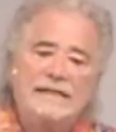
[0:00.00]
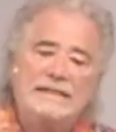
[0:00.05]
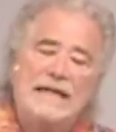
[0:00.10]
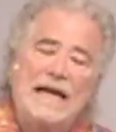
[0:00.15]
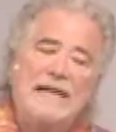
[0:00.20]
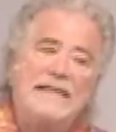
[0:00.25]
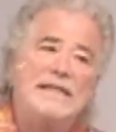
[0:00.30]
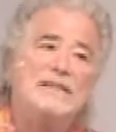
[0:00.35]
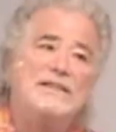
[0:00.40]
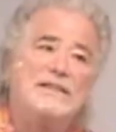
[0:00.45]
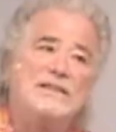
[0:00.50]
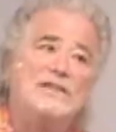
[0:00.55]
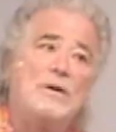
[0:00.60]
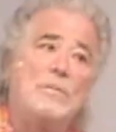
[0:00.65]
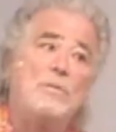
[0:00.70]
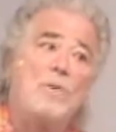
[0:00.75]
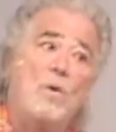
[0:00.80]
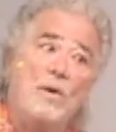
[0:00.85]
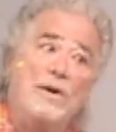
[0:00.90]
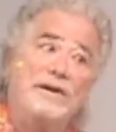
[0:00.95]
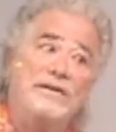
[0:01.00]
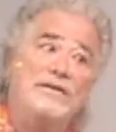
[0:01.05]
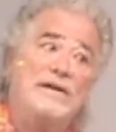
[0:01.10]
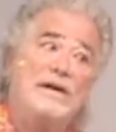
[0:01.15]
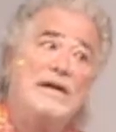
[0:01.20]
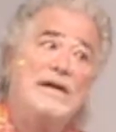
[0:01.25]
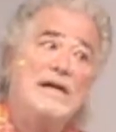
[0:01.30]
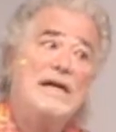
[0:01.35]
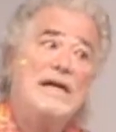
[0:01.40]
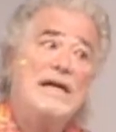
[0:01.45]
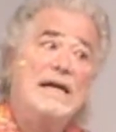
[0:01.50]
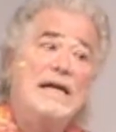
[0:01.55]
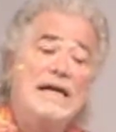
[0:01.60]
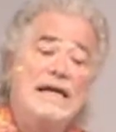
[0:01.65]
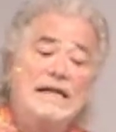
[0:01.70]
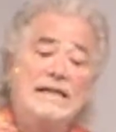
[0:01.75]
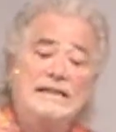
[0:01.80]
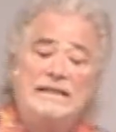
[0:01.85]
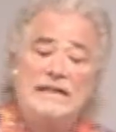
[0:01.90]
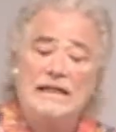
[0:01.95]
And he said, and this is the point,
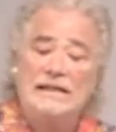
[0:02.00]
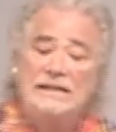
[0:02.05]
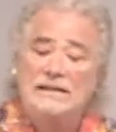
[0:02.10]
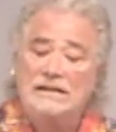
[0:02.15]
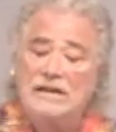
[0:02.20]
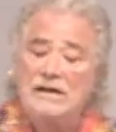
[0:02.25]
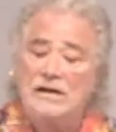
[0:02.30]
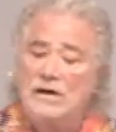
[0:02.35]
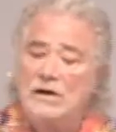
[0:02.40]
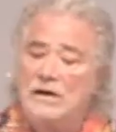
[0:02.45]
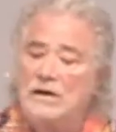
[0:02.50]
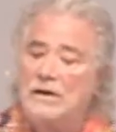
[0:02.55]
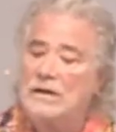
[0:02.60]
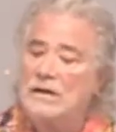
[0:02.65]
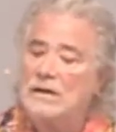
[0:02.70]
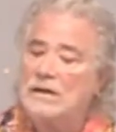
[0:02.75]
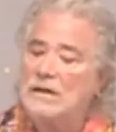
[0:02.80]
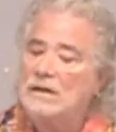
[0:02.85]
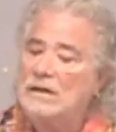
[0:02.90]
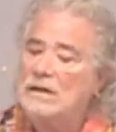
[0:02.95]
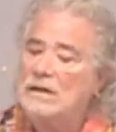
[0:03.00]
he says to her,